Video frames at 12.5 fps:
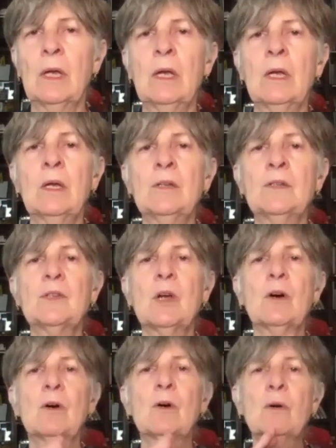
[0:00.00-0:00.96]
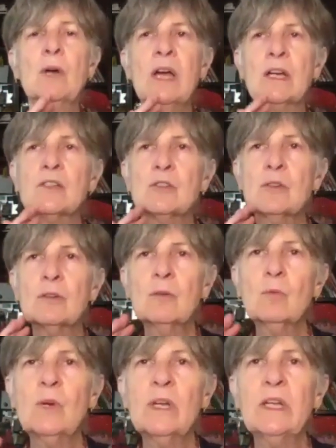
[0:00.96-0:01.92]
So, as you're
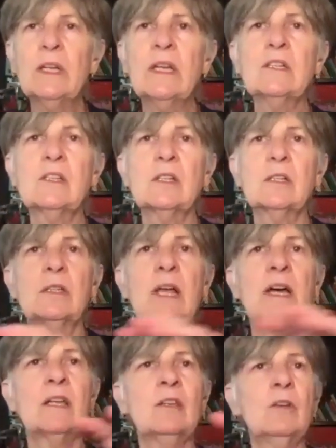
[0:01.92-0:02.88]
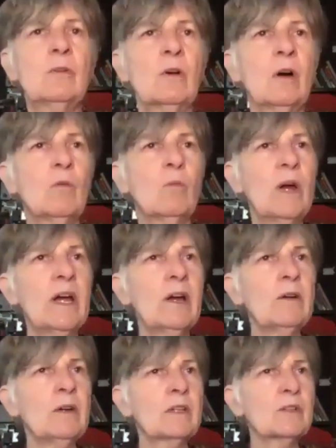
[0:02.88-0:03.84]
willing to let your
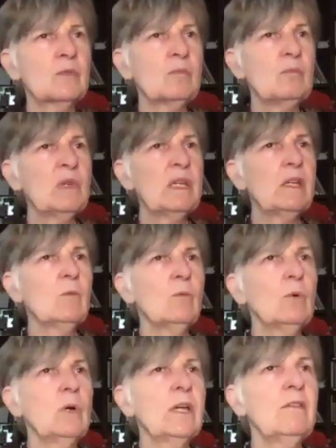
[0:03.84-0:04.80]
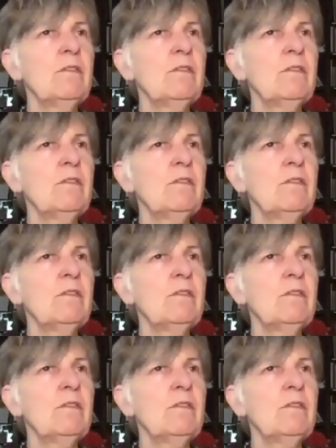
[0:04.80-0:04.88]
awareness be with,